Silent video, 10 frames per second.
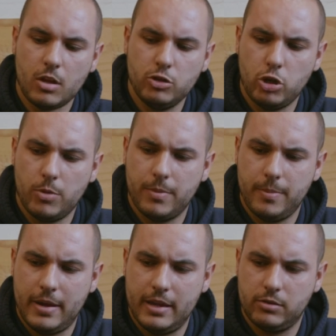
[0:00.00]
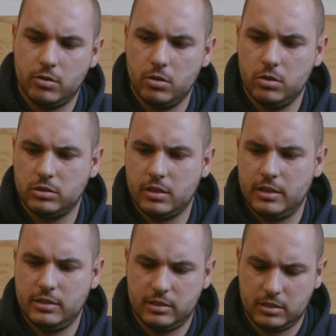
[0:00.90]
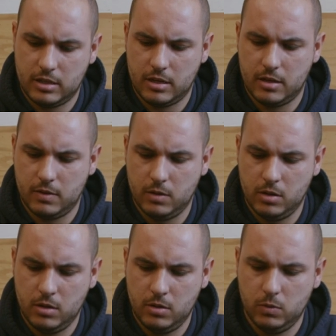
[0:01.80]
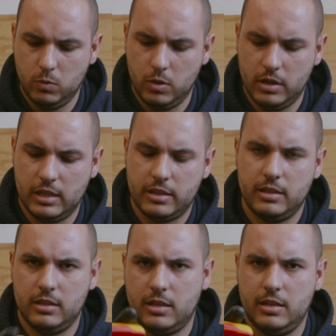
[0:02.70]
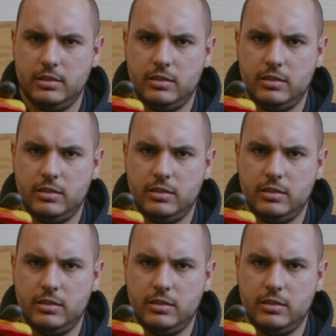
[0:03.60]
German made those, I think it's, Will, I think that is,